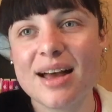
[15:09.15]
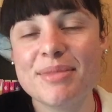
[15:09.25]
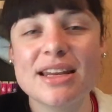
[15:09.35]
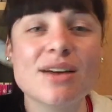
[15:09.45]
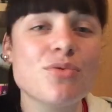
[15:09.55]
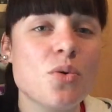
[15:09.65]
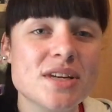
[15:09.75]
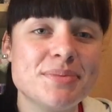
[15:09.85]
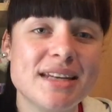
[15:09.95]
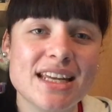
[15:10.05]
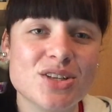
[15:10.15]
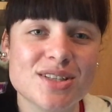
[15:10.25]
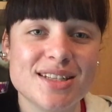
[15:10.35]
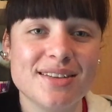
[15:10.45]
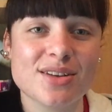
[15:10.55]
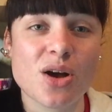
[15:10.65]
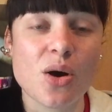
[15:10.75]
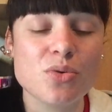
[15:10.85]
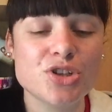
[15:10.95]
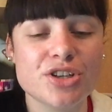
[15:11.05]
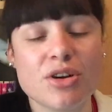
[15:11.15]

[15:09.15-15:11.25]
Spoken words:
I mean, I've always been interested in the culture,